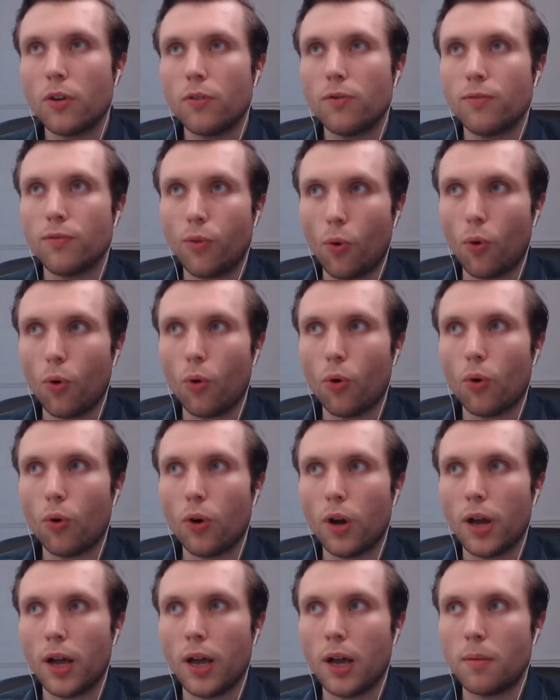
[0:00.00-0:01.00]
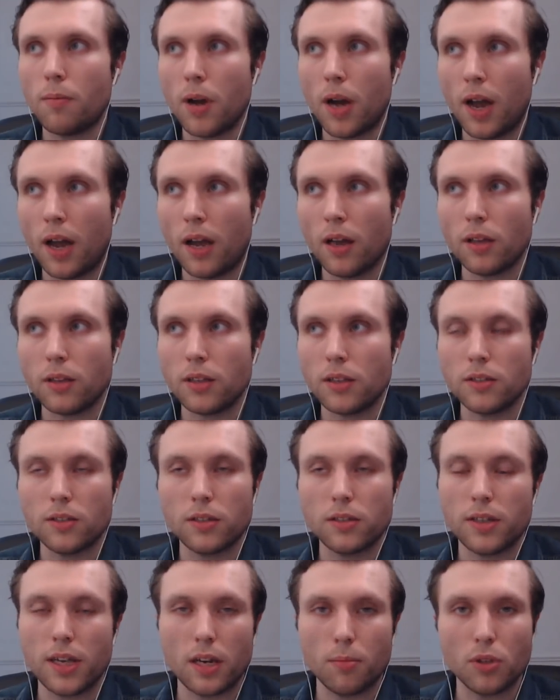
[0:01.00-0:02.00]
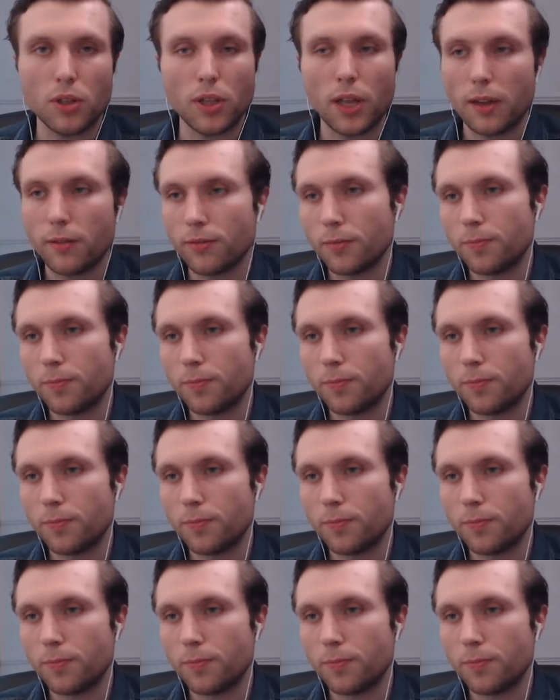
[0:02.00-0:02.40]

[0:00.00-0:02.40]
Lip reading: for a healthy, sustainable life.